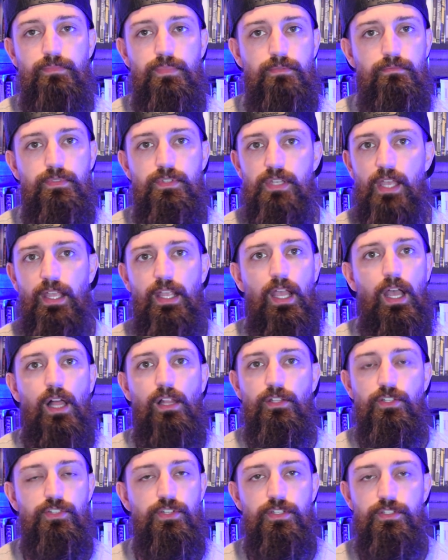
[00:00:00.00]

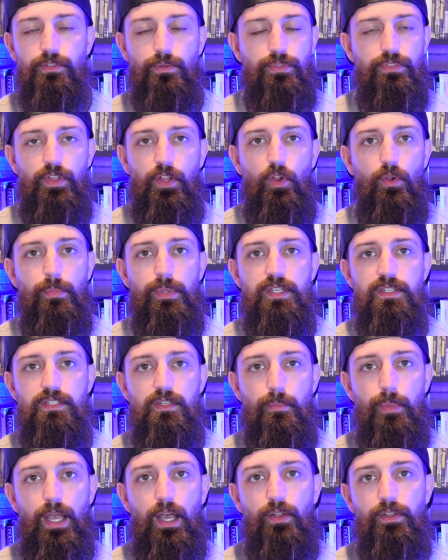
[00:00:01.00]
psychologist or therapist
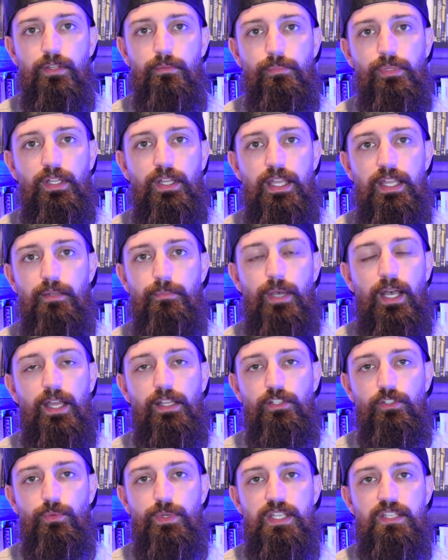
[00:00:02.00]
about it, played by
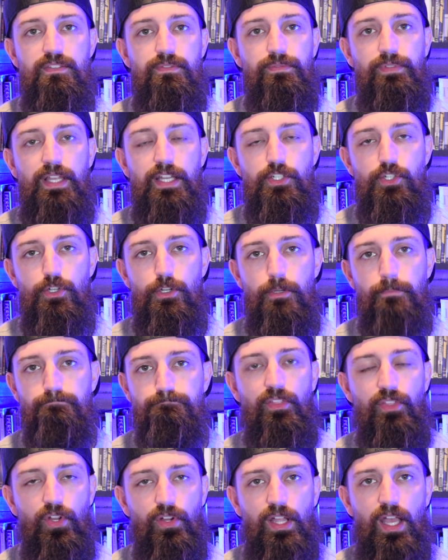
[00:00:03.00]
Louise Fletcher.
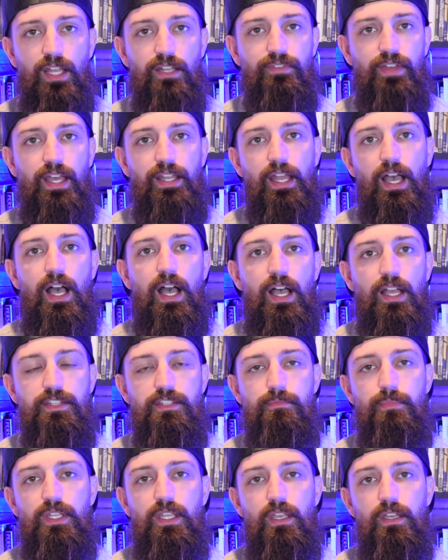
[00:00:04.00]
They're kind of at
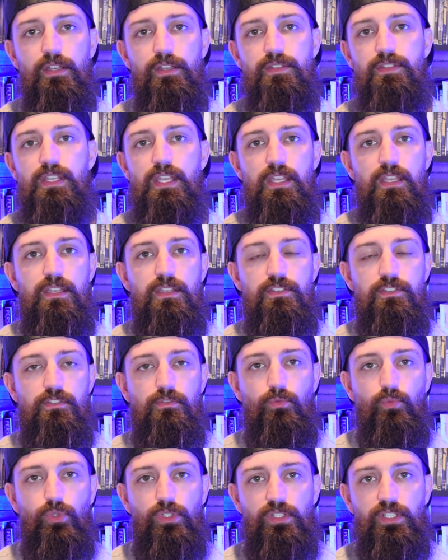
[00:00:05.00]
odds because he's
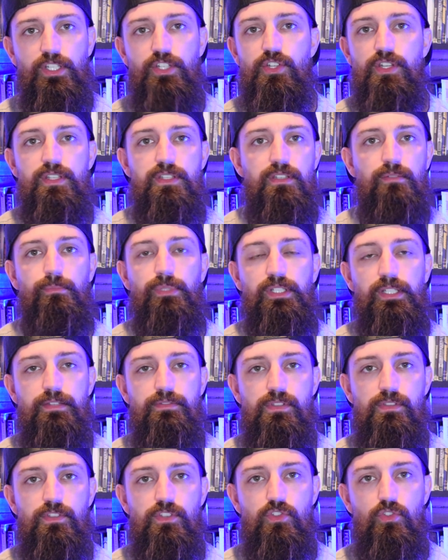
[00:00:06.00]
religious and
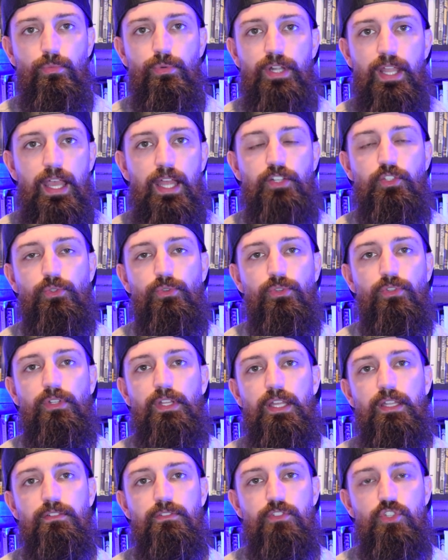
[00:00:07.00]
believes in the supernatural,
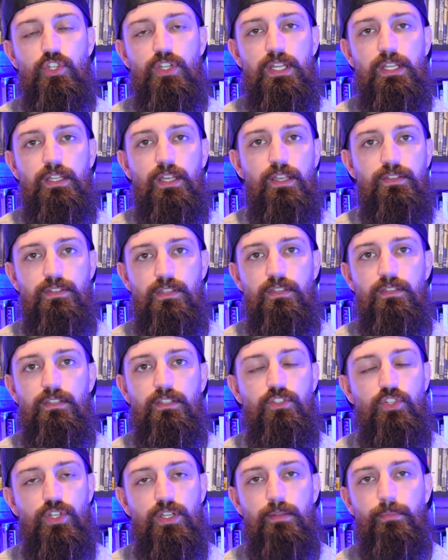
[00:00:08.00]
and she doesn't,
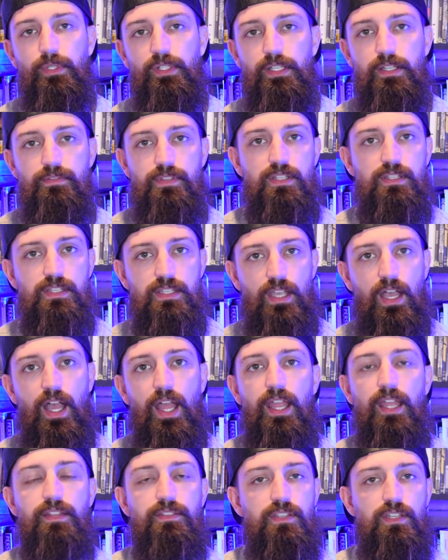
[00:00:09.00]
and she believes in
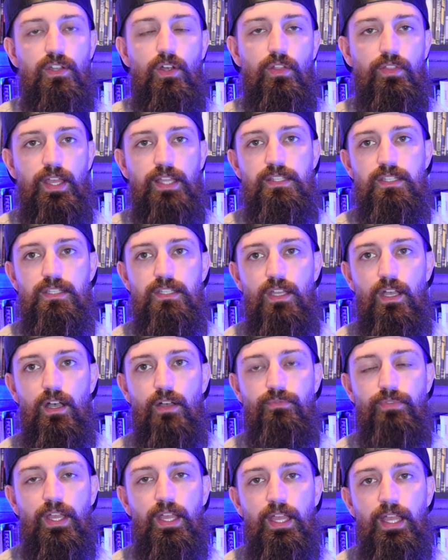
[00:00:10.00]
science and all that stuff.